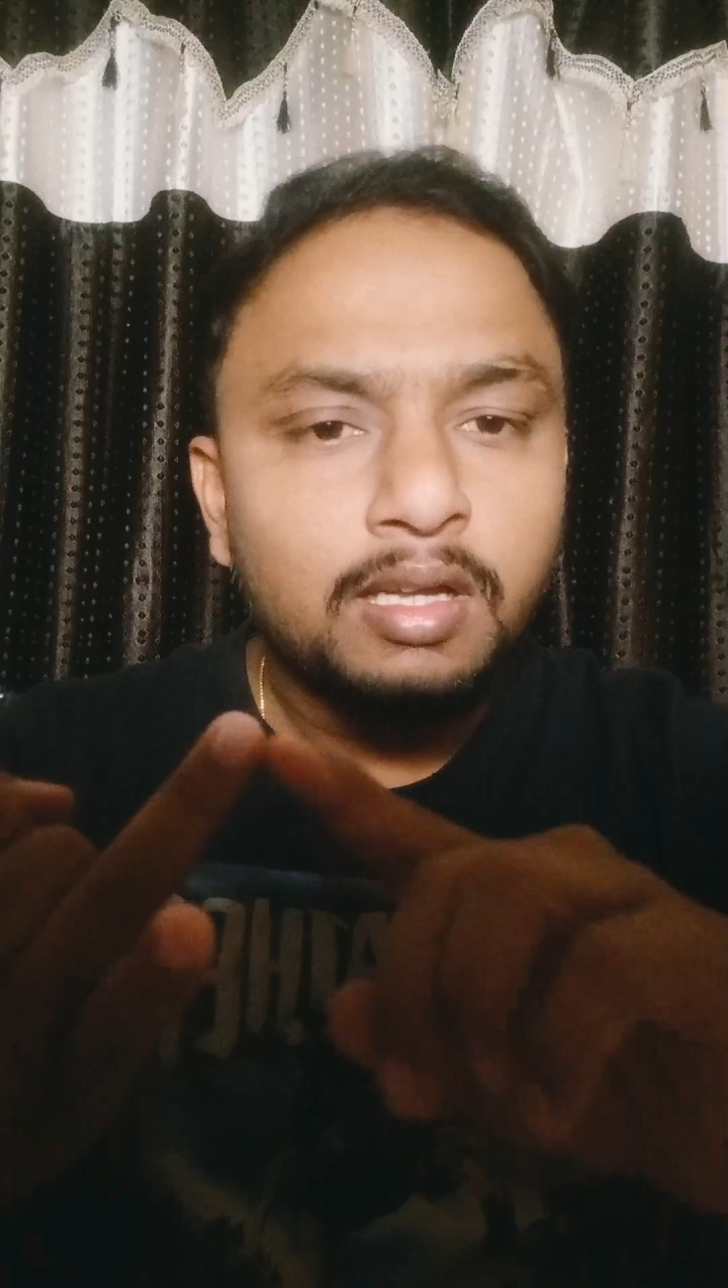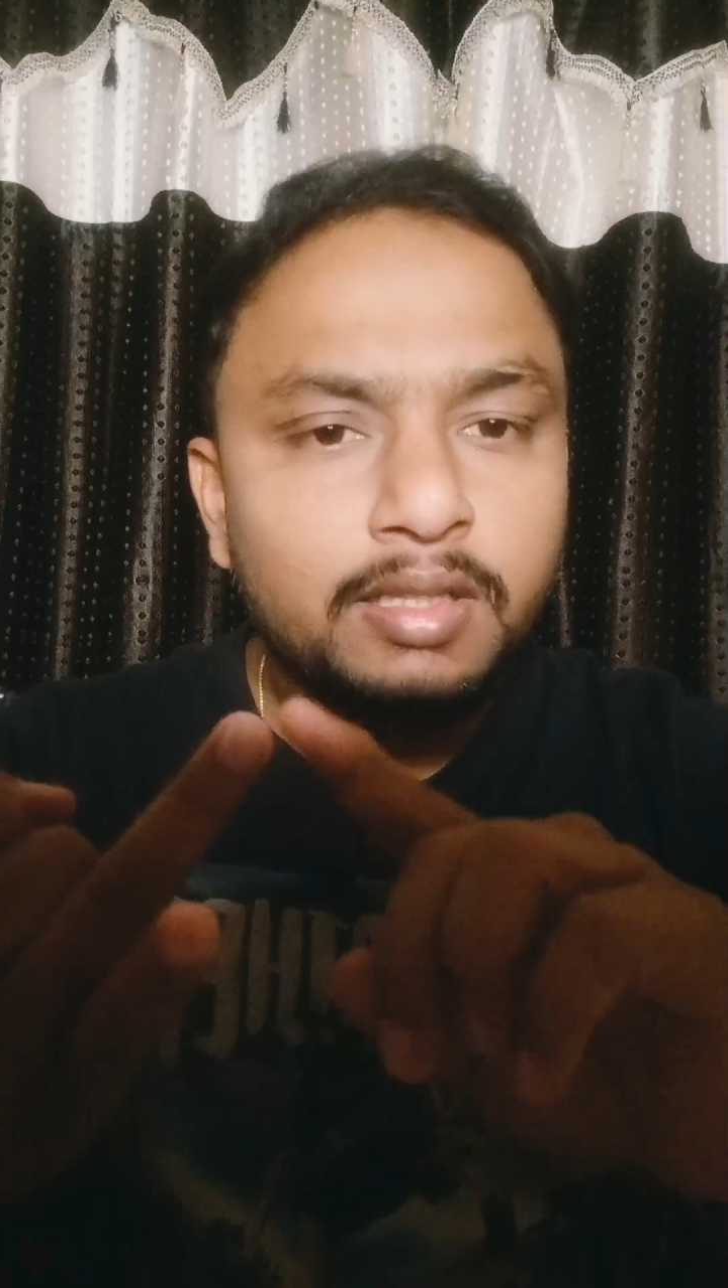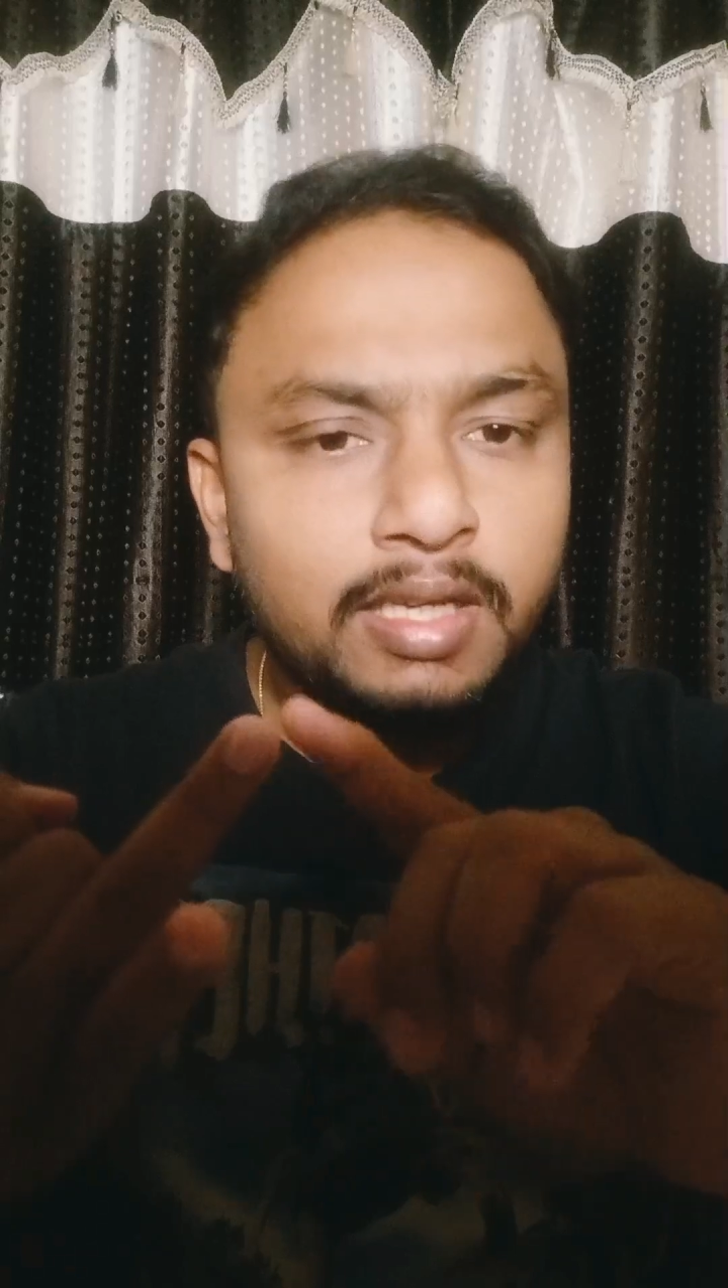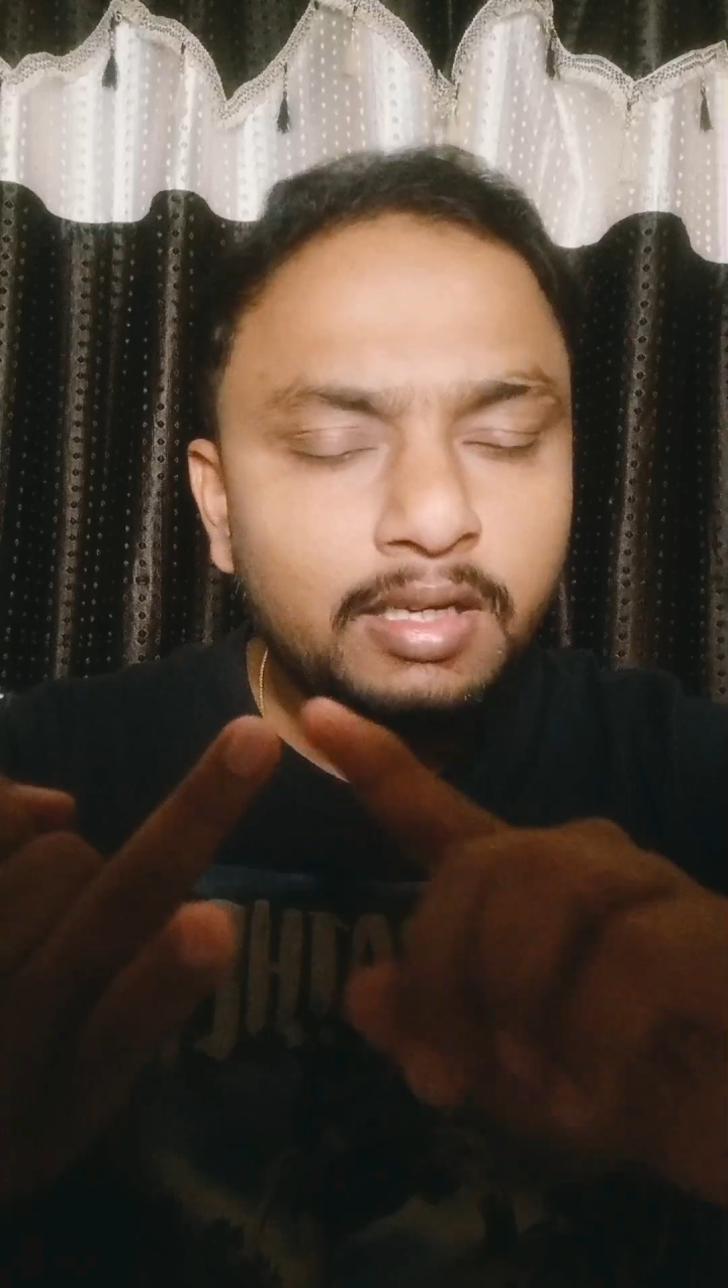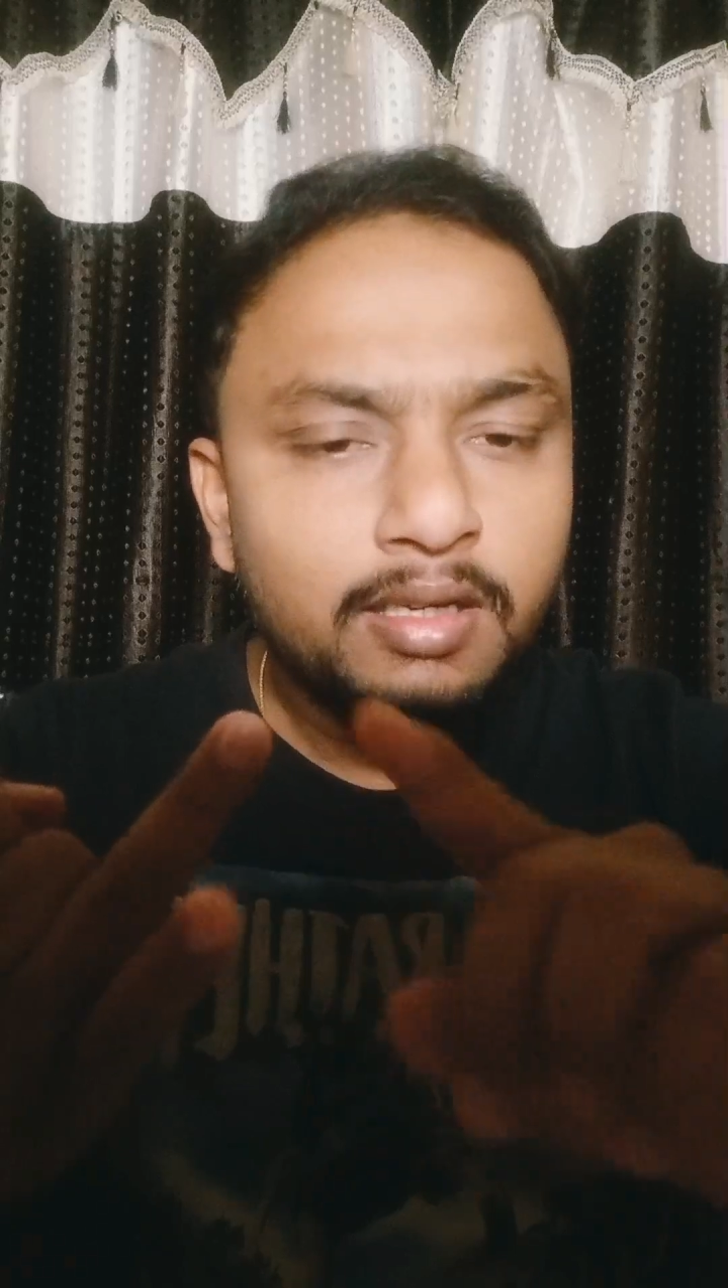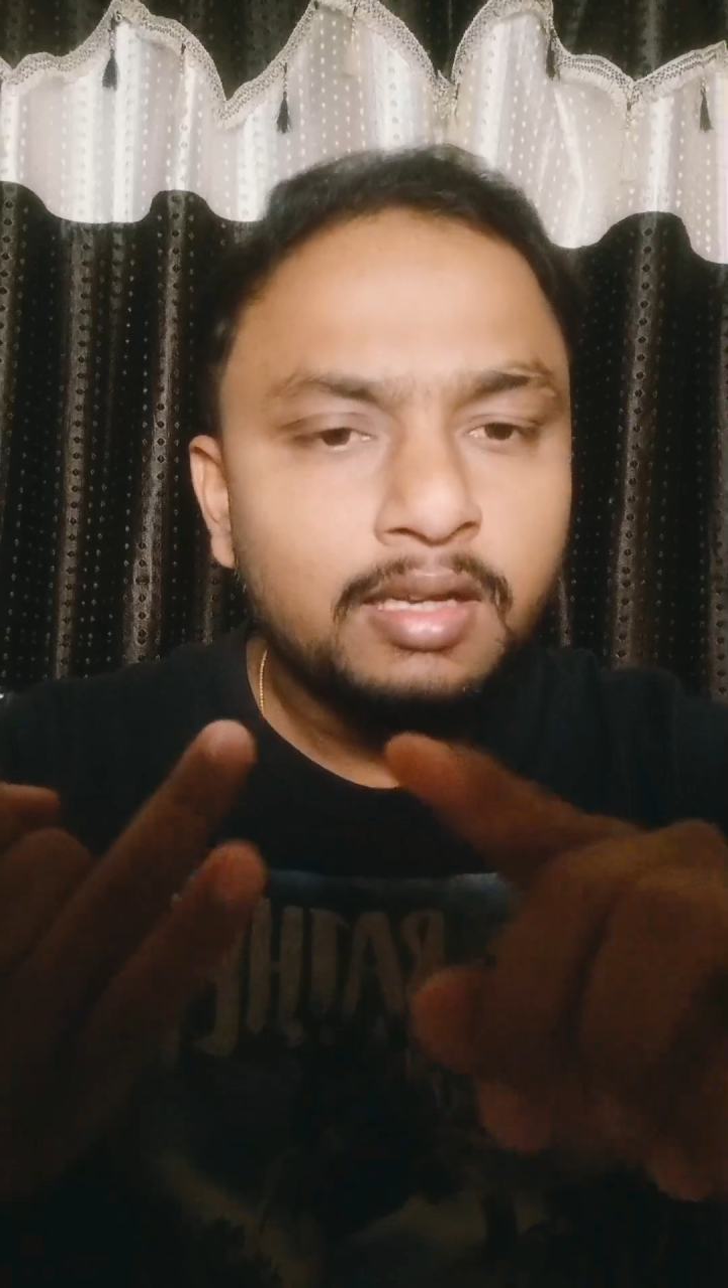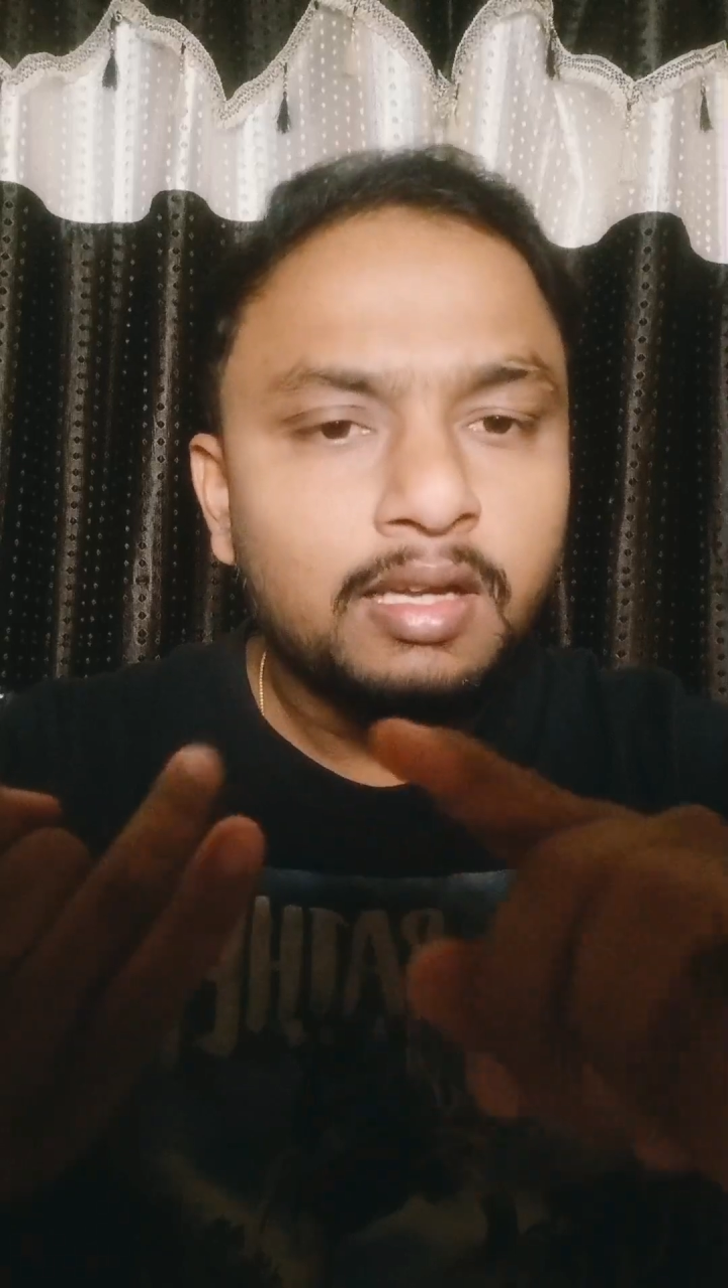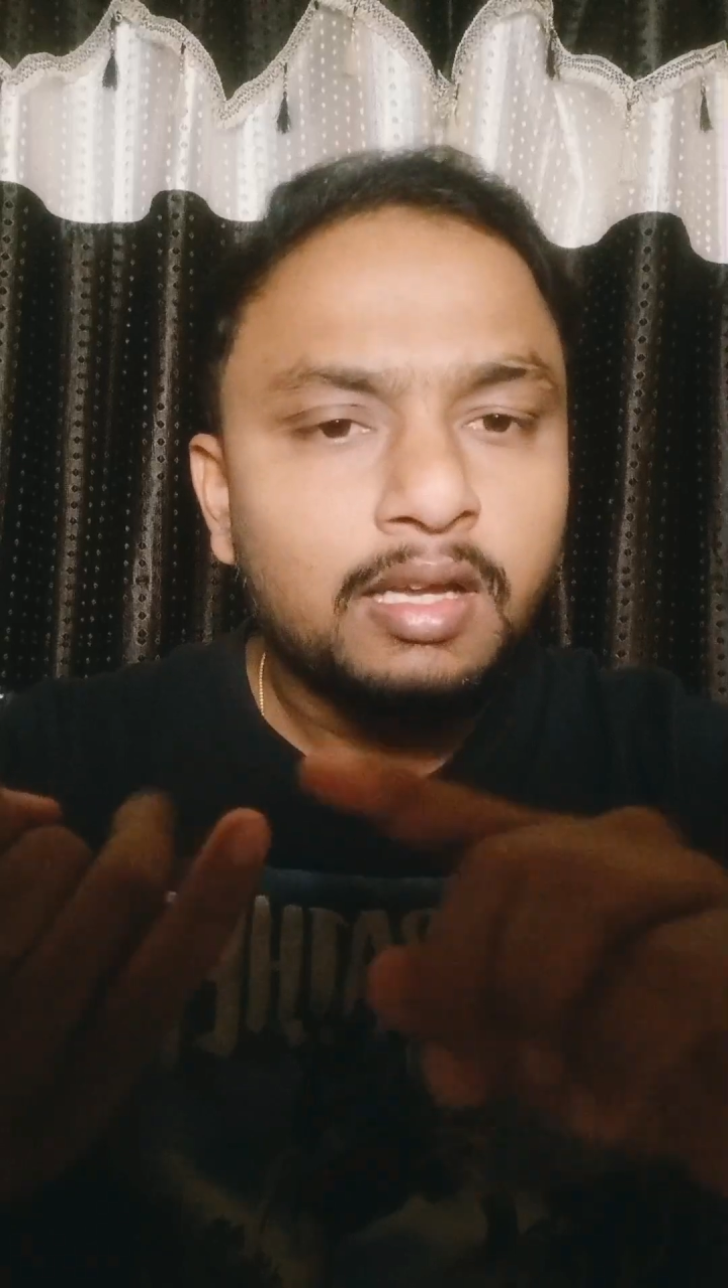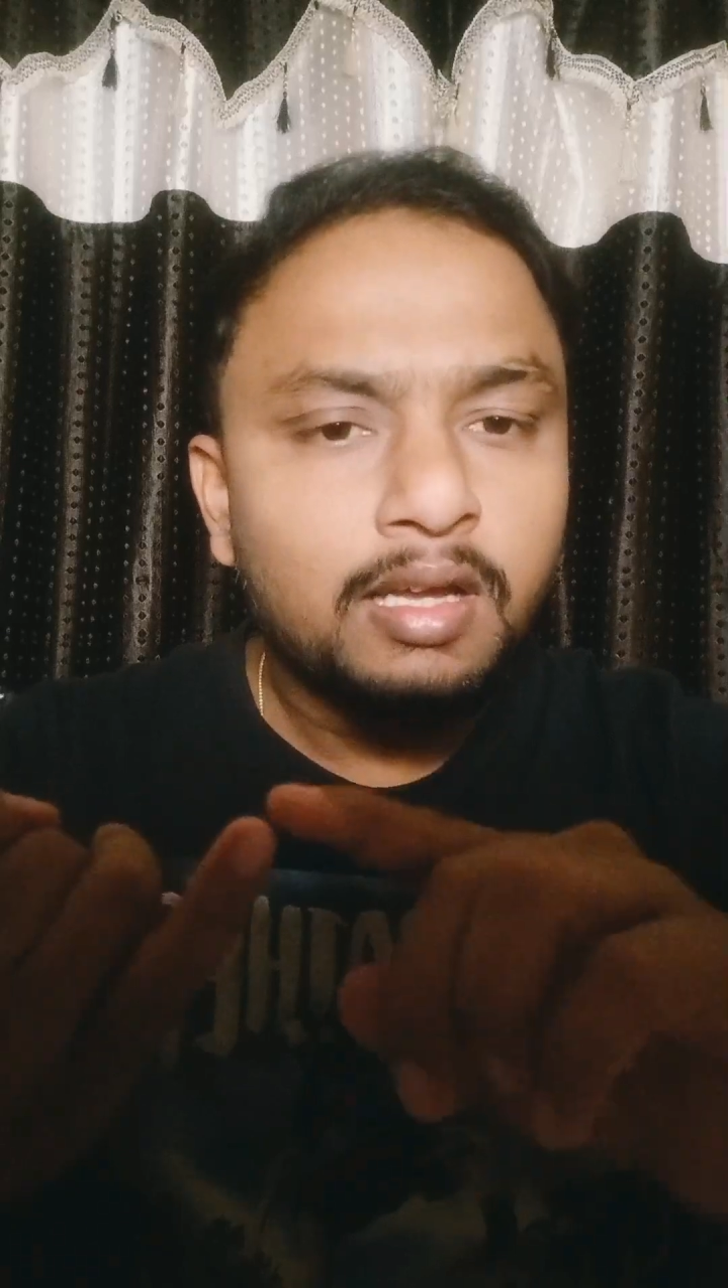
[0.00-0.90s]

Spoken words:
then